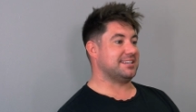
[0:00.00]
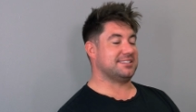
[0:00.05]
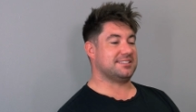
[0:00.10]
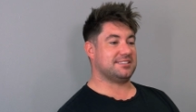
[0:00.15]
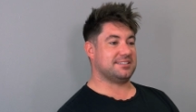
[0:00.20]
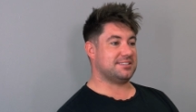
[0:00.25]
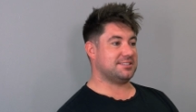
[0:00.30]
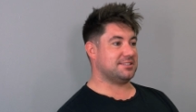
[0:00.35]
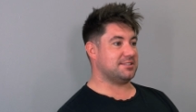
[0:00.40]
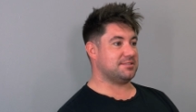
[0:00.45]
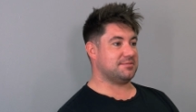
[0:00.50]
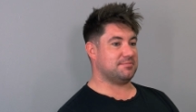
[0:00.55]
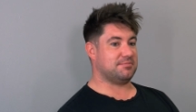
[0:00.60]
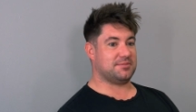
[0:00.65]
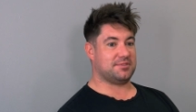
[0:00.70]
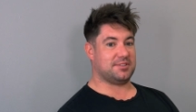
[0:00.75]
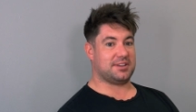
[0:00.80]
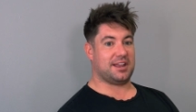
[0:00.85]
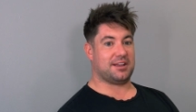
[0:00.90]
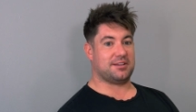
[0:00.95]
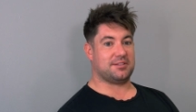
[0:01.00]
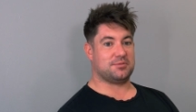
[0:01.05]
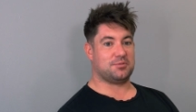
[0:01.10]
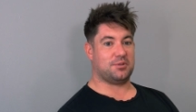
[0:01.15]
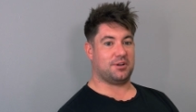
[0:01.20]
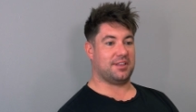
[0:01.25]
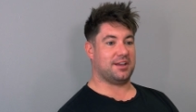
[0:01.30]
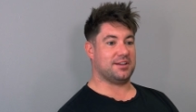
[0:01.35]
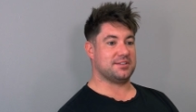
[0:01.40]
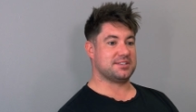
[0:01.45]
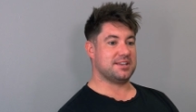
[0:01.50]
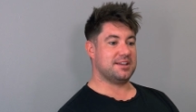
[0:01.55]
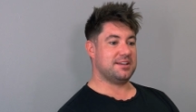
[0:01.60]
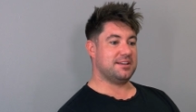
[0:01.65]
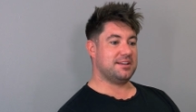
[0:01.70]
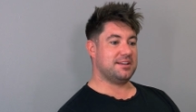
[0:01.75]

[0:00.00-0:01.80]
it's one of those